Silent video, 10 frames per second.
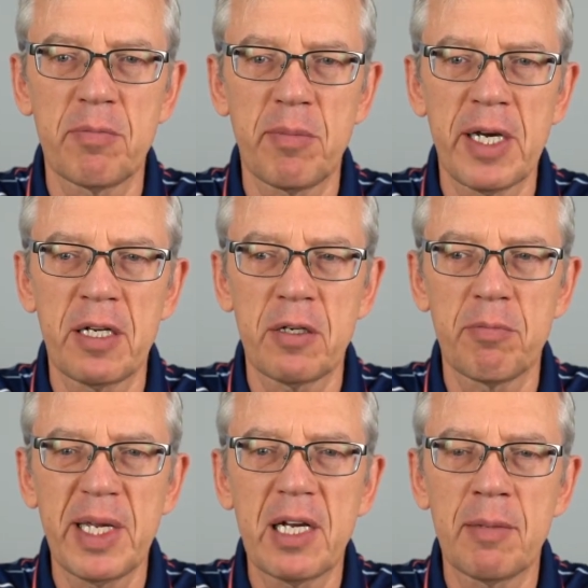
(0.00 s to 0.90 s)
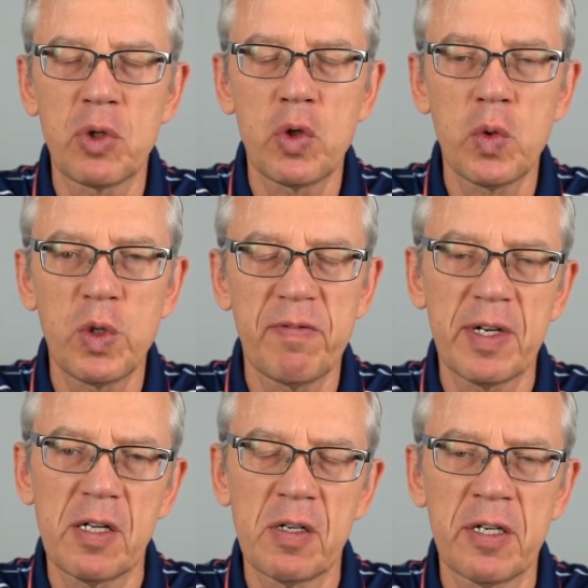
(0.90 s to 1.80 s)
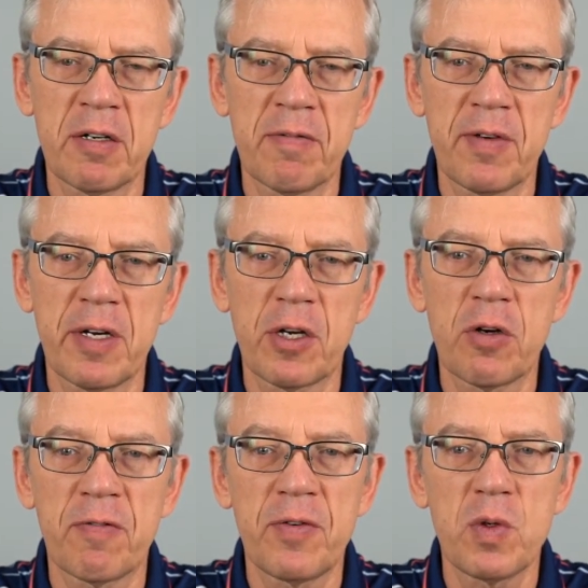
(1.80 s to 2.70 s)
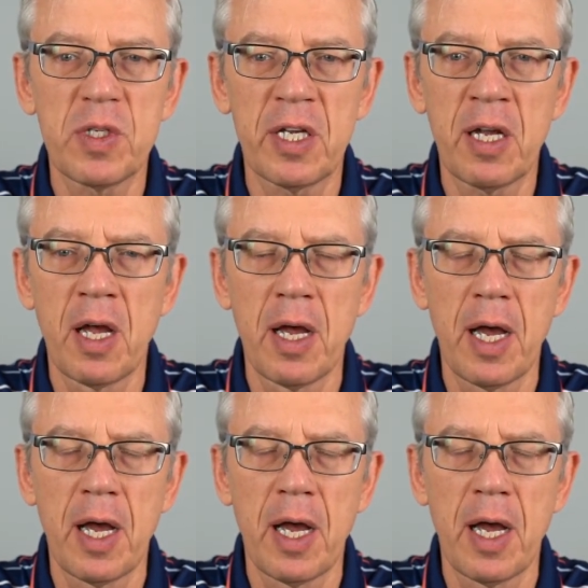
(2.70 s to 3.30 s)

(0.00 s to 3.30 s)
might become too difficult and very confusing.